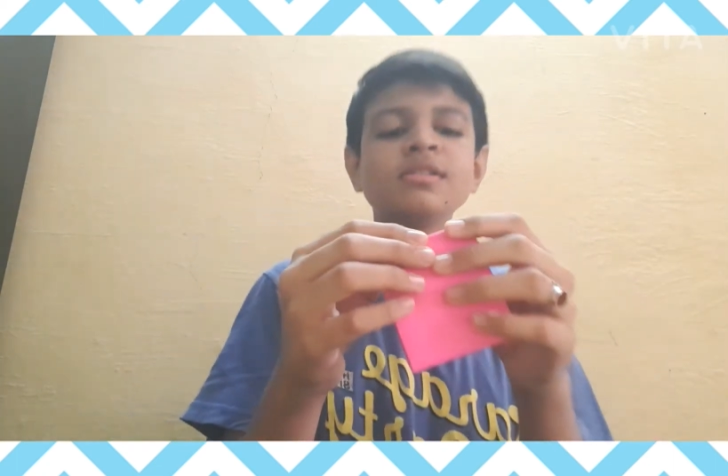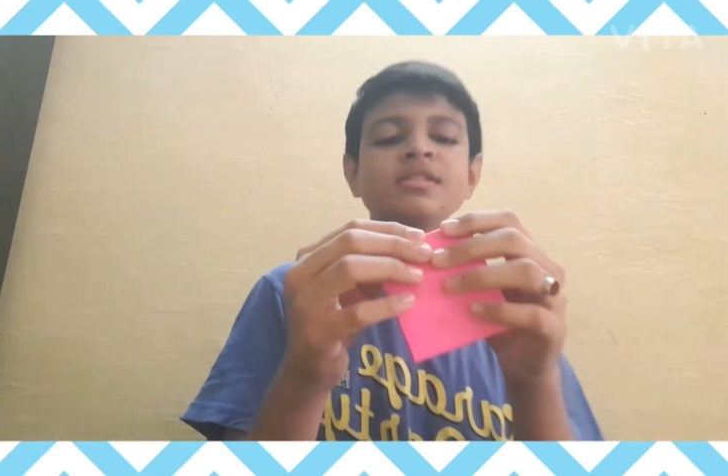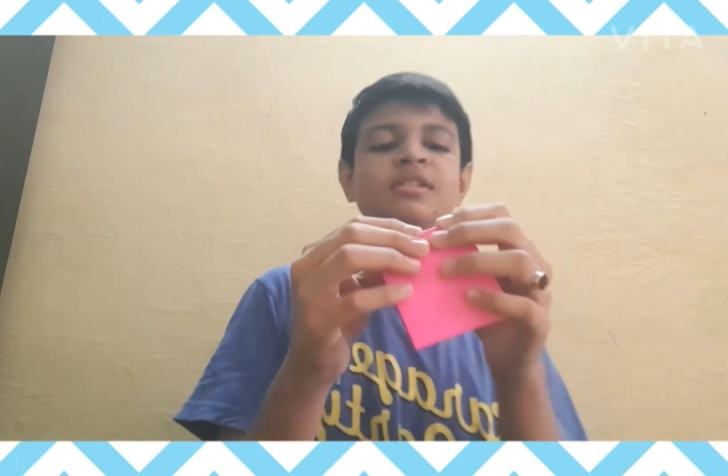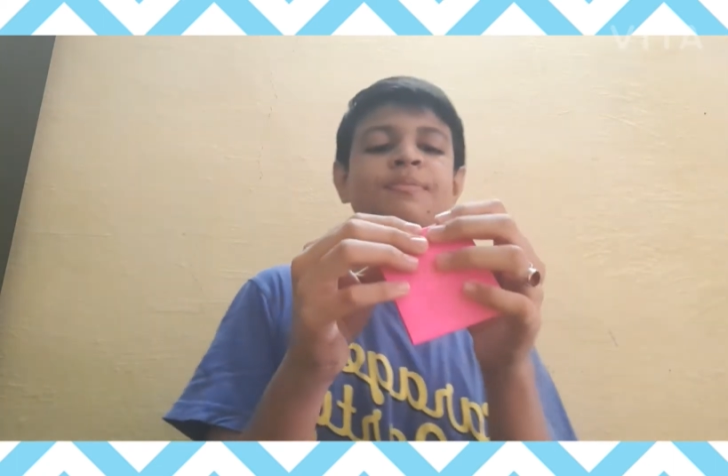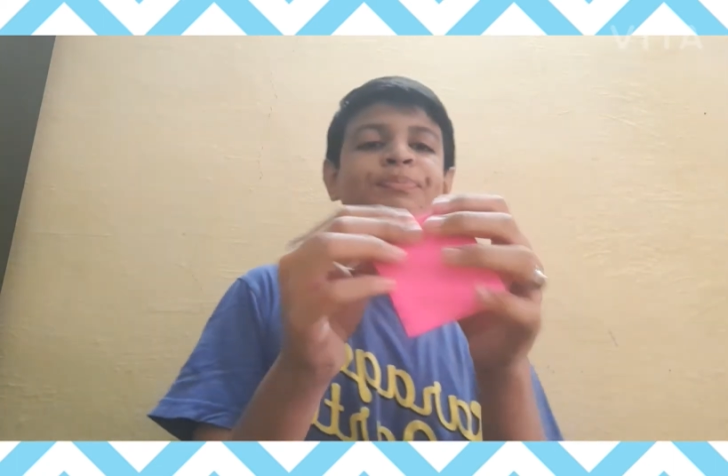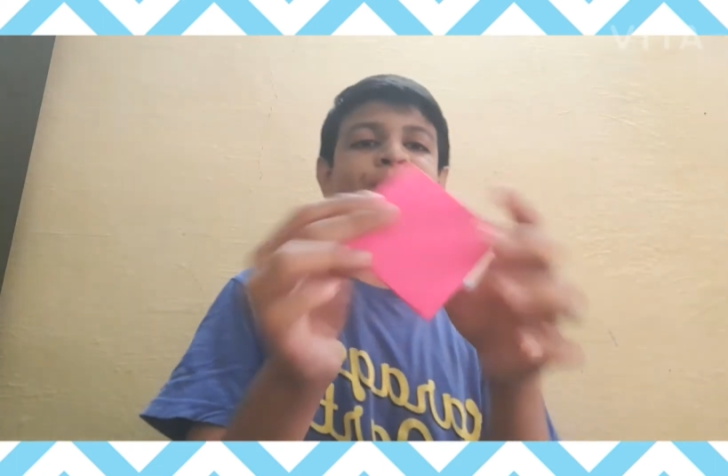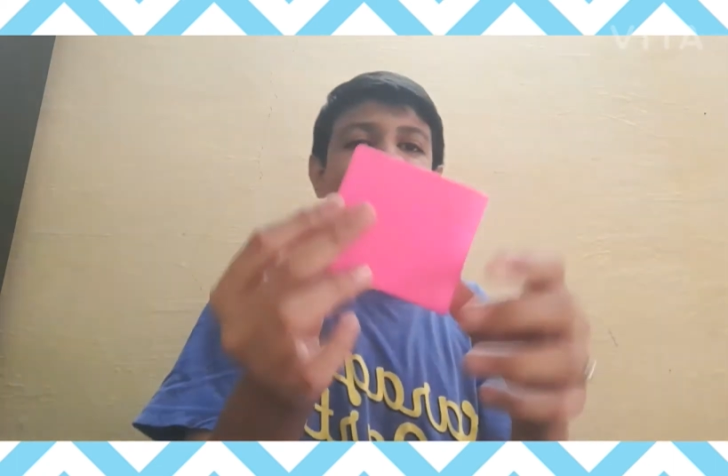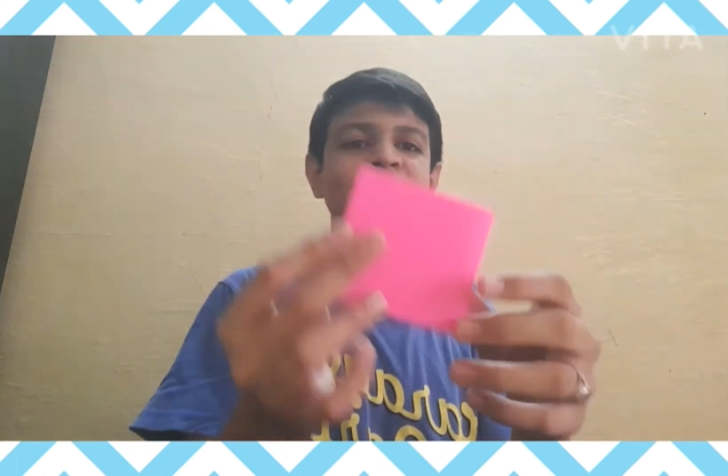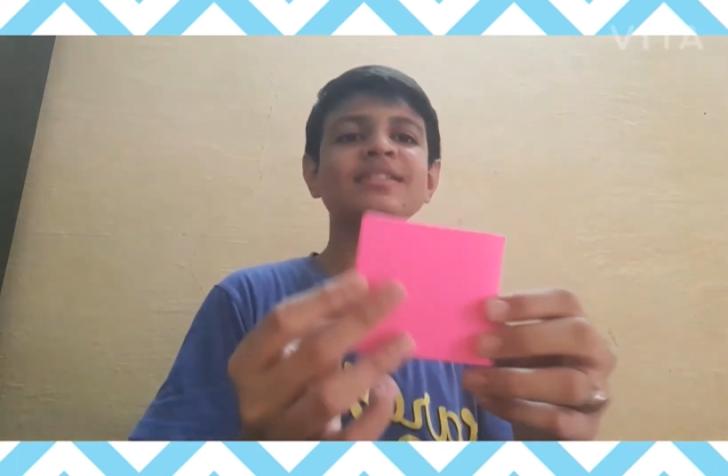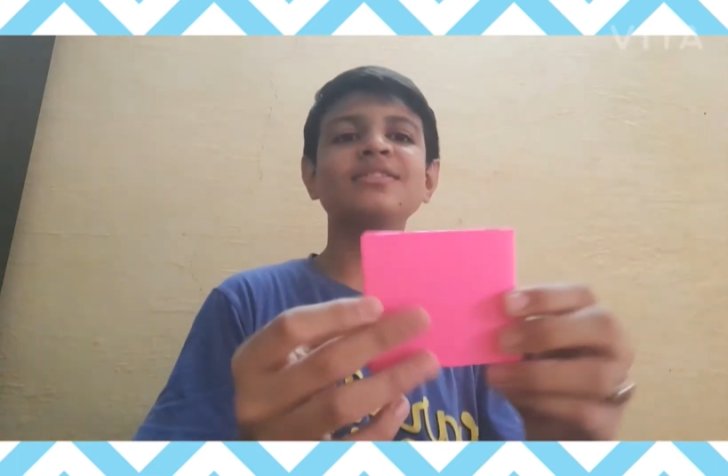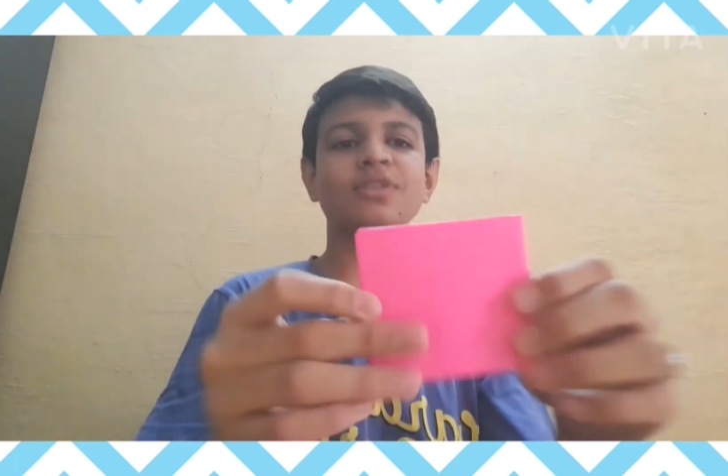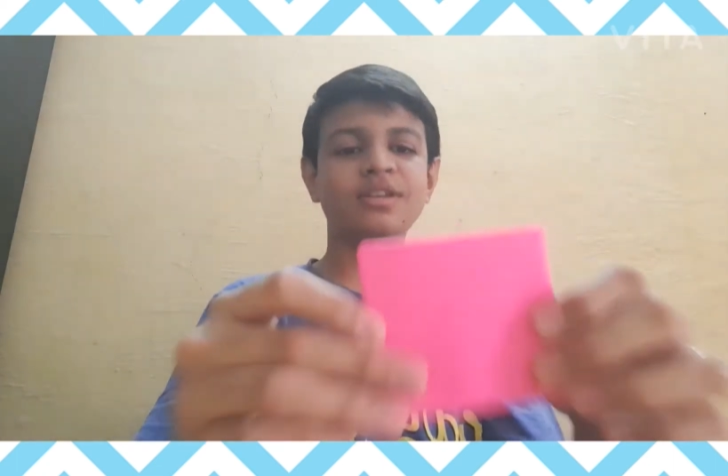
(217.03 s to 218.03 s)

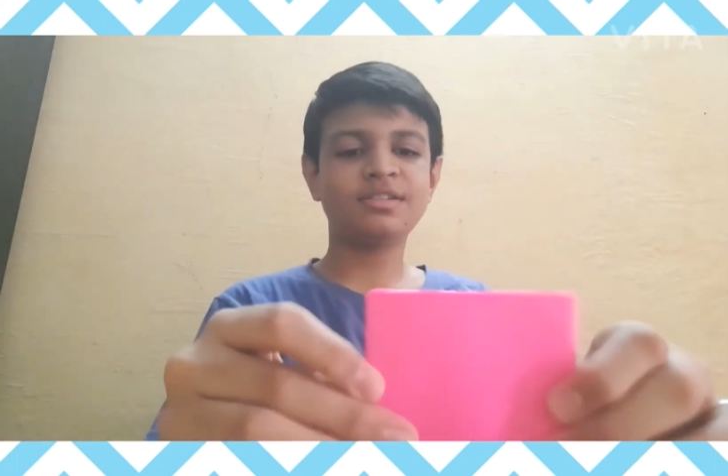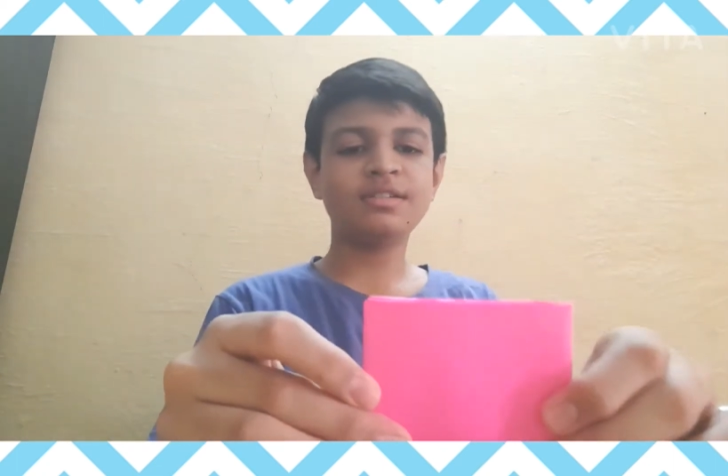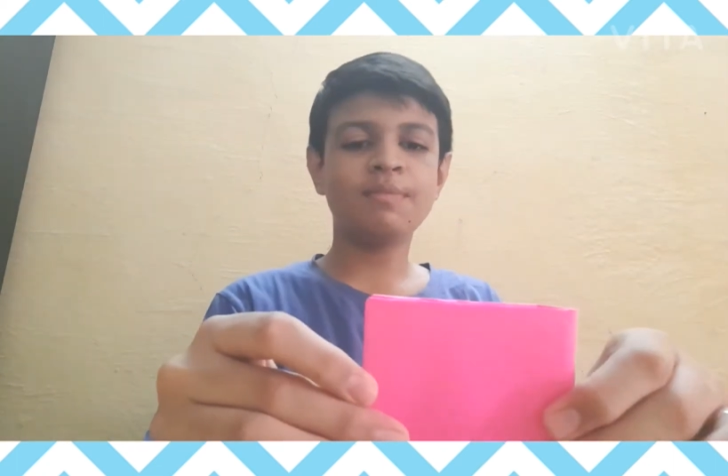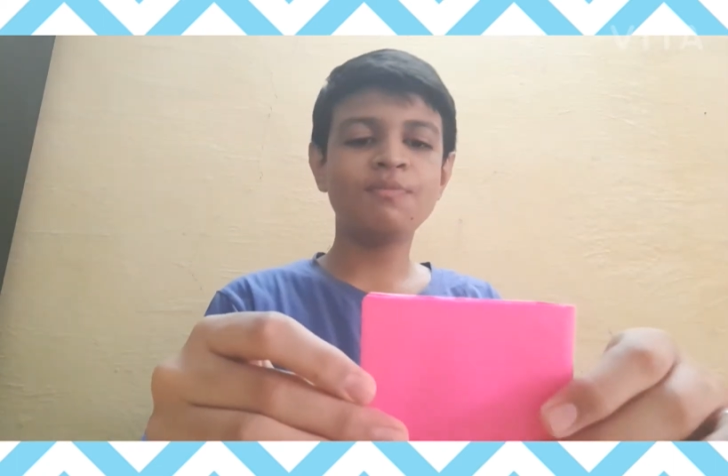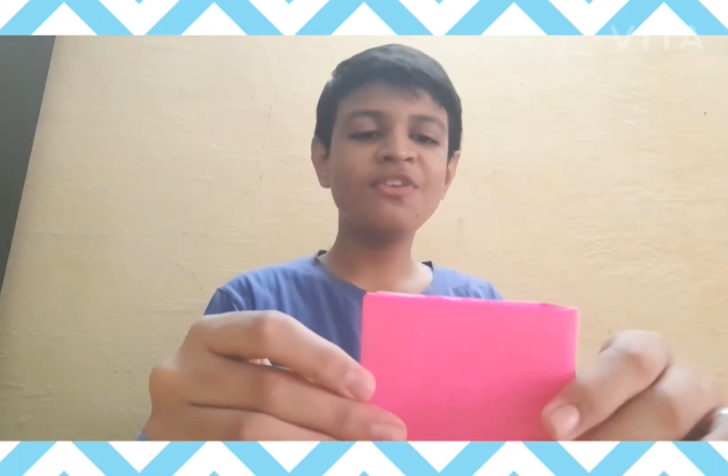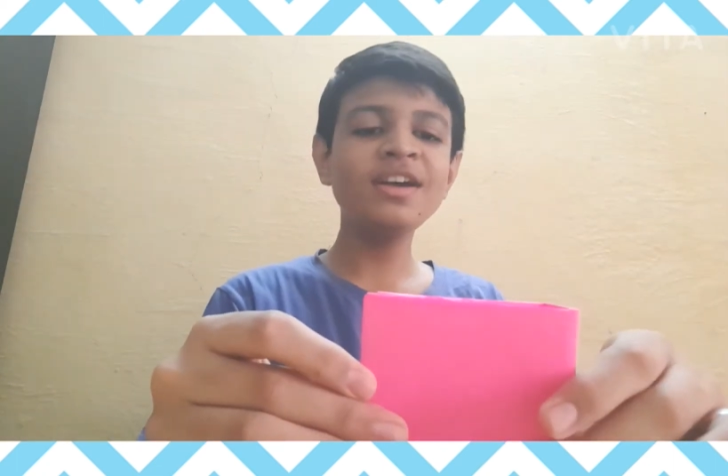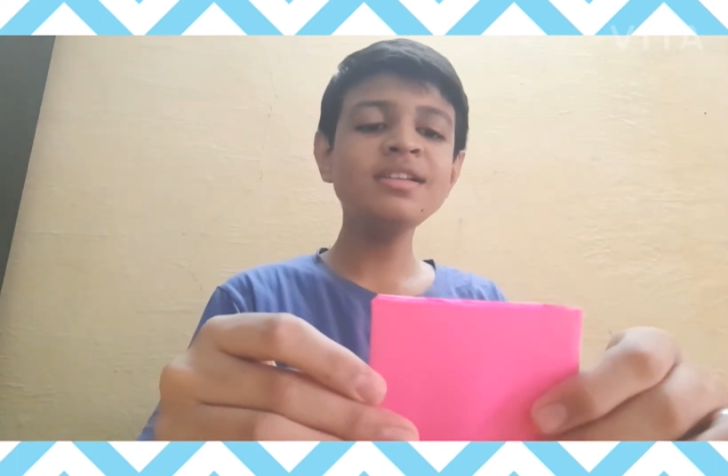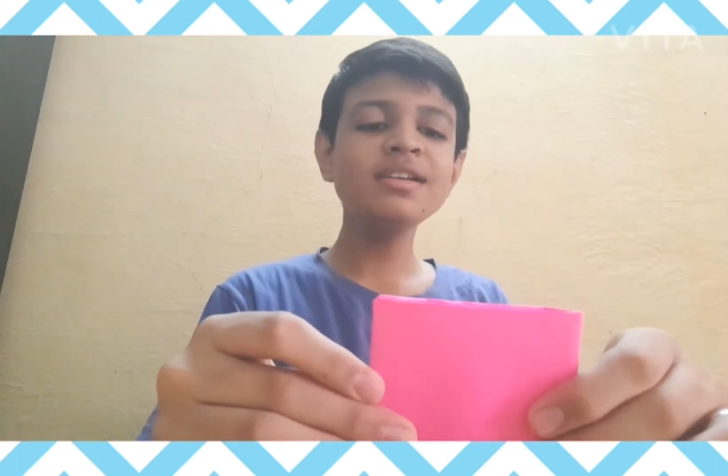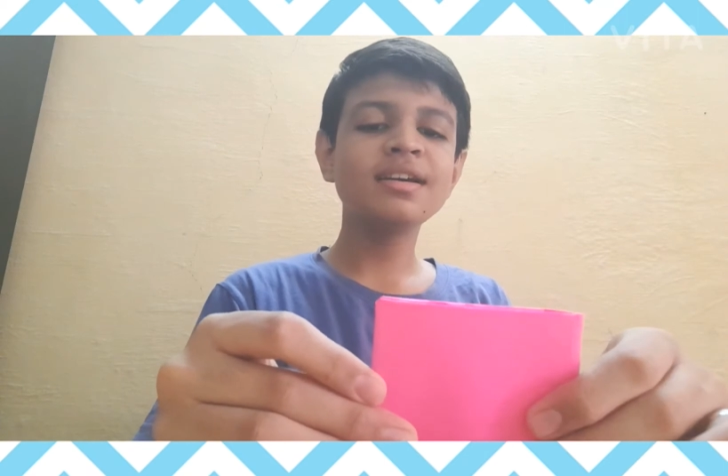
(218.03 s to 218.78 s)
siblings or someone